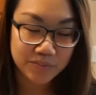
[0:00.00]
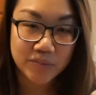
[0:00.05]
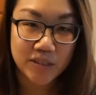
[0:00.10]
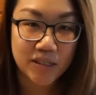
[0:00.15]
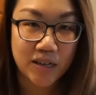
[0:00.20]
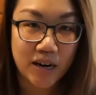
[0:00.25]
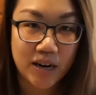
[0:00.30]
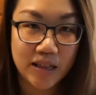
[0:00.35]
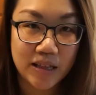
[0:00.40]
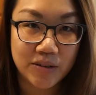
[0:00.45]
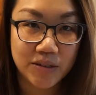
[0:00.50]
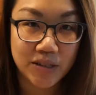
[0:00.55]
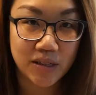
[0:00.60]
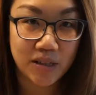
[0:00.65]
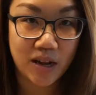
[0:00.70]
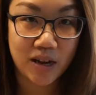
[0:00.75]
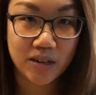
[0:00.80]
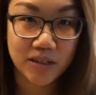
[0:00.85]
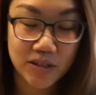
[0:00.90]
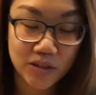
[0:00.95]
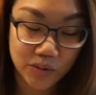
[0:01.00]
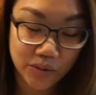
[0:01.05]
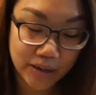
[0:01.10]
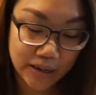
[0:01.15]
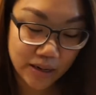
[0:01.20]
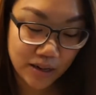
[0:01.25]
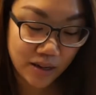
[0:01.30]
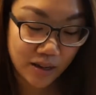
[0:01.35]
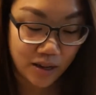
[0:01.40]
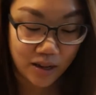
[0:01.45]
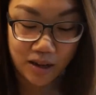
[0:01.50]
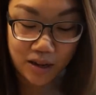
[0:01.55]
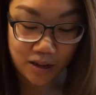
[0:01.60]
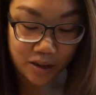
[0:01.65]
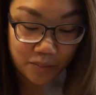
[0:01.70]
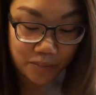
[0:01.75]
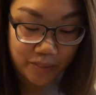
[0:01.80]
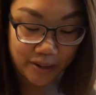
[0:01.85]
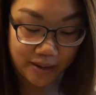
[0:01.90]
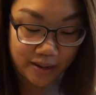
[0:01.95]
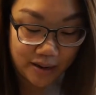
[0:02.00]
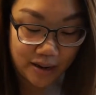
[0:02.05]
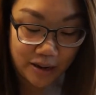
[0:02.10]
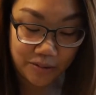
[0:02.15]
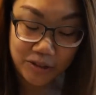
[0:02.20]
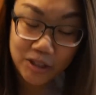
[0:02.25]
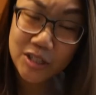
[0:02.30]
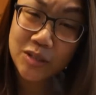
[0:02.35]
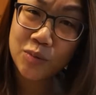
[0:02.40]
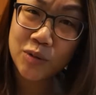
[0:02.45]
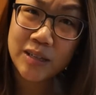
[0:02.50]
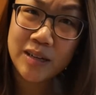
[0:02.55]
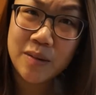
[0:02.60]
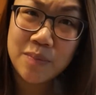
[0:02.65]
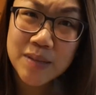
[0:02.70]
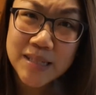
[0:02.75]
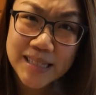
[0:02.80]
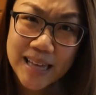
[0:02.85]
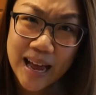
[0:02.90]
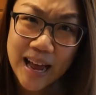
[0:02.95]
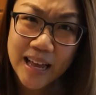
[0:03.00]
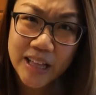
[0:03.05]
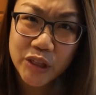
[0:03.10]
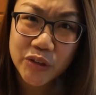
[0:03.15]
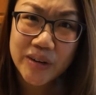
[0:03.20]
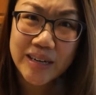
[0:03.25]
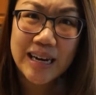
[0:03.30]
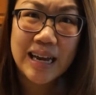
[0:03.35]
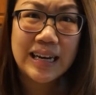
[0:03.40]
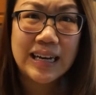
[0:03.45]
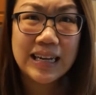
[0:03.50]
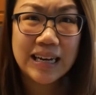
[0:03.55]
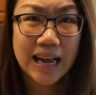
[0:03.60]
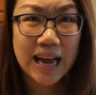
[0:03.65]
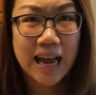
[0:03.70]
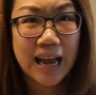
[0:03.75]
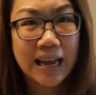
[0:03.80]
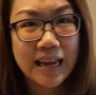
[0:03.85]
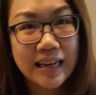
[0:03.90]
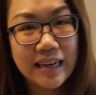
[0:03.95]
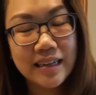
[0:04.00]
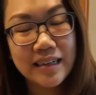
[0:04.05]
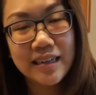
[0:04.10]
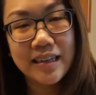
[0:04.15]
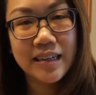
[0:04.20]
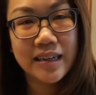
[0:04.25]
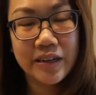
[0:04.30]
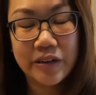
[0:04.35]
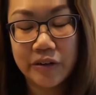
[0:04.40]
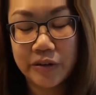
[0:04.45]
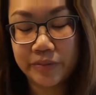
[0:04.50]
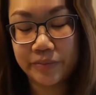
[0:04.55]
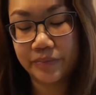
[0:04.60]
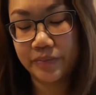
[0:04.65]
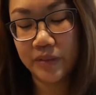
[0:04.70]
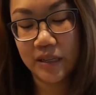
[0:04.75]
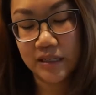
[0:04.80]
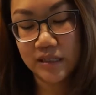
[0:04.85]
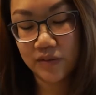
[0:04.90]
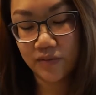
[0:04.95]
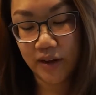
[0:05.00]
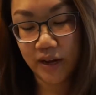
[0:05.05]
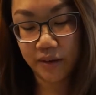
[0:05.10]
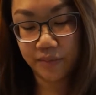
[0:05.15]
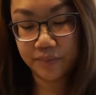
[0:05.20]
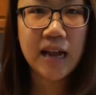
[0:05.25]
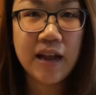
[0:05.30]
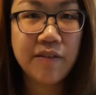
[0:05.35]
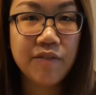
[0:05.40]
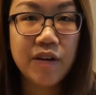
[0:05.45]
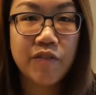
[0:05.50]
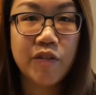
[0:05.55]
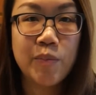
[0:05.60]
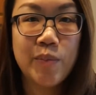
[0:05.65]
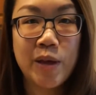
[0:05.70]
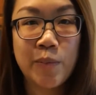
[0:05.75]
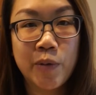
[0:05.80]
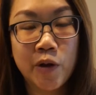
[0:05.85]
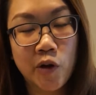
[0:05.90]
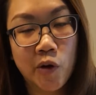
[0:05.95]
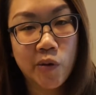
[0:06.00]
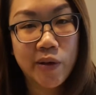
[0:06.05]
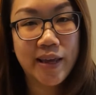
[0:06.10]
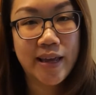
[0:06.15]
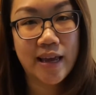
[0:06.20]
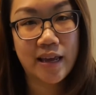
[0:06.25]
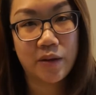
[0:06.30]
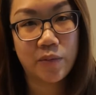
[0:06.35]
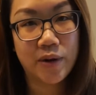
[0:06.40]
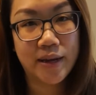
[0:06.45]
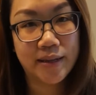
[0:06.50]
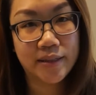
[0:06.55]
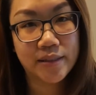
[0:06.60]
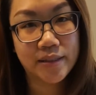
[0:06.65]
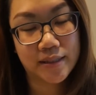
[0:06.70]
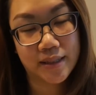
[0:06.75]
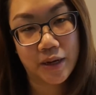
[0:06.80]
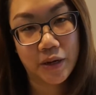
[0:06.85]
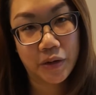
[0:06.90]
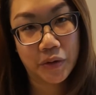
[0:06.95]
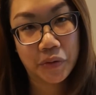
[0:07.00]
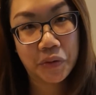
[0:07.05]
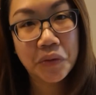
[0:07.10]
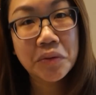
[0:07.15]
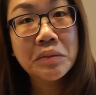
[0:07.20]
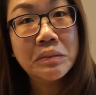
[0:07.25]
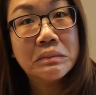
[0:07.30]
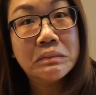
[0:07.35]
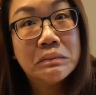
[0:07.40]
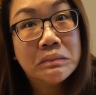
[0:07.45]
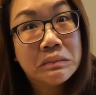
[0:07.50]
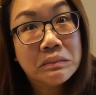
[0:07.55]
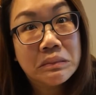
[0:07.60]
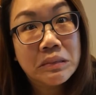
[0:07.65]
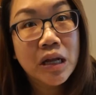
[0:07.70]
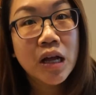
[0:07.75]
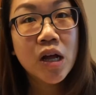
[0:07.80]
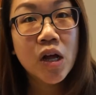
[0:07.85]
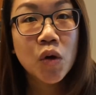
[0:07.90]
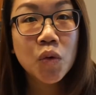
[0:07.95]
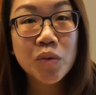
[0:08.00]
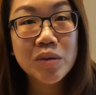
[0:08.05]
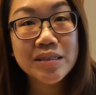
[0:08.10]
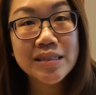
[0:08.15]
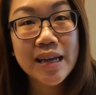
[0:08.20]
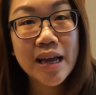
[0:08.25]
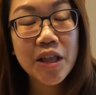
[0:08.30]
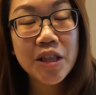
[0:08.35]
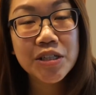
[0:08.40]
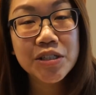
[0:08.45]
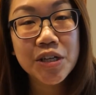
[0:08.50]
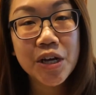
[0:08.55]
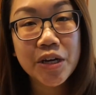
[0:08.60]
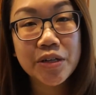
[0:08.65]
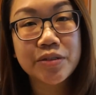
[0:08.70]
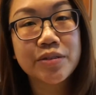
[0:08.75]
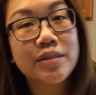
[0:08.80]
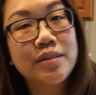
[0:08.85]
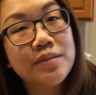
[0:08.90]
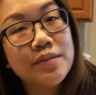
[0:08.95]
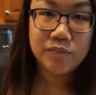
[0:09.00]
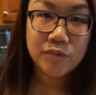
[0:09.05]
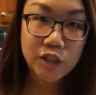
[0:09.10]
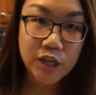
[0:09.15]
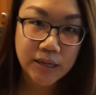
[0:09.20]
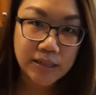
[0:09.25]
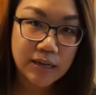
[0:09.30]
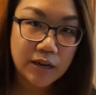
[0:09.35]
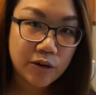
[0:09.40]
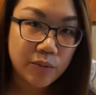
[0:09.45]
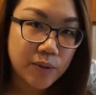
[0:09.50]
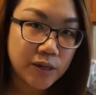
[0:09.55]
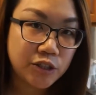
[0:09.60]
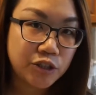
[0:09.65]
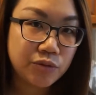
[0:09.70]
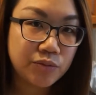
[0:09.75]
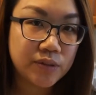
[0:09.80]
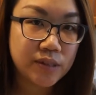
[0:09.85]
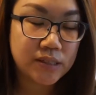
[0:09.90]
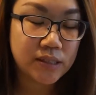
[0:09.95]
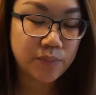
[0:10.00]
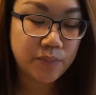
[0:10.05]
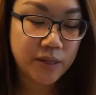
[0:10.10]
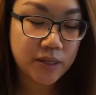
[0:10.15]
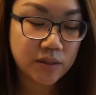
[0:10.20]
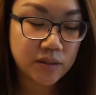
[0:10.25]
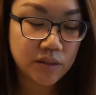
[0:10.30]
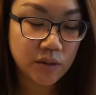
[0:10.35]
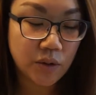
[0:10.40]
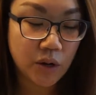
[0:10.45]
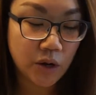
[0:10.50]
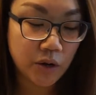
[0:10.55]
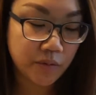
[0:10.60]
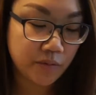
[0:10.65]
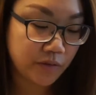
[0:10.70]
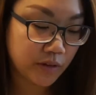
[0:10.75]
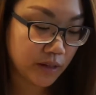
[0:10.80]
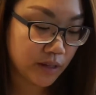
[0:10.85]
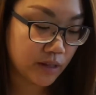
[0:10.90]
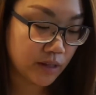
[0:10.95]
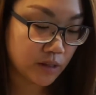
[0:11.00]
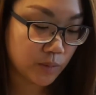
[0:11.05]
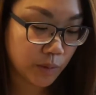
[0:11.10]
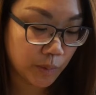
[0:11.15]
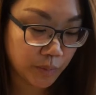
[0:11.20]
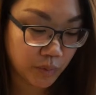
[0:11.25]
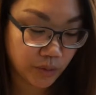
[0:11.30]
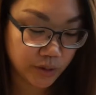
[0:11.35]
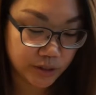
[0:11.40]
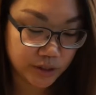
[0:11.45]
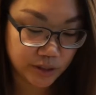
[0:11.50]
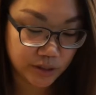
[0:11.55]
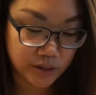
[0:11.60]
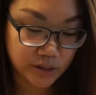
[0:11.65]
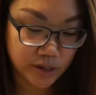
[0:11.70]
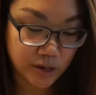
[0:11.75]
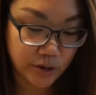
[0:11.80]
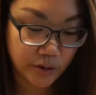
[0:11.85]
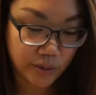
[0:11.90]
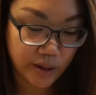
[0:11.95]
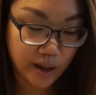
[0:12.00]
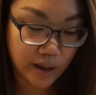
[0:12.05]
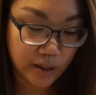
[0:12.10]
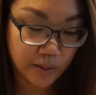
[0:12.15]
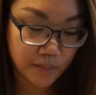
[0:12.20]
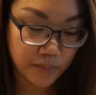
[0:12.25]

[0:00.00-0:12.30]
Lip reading: Sorry, that was a long story, but I was just really upset. $3.99, you know, it's fine. I've never made bulgogi anyway, so we'll see how this goes. Checked out a bunch of recipes, so hopefully these proportions are okay.